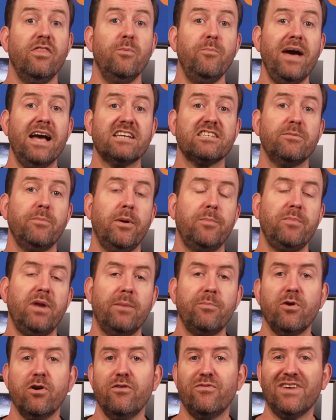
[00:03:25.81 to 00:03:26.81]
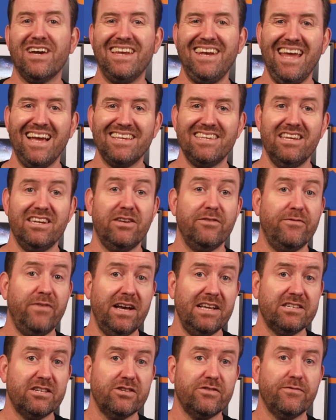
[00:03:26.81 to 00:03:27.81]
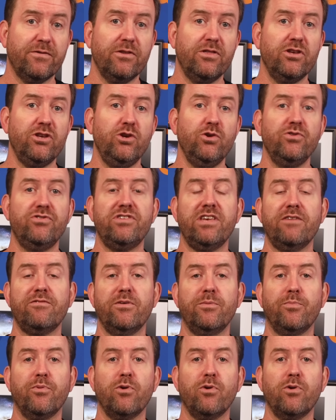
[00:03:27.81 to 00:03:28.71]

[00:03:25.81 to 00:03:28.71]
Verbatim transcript: The maximum number of connected devices for the U7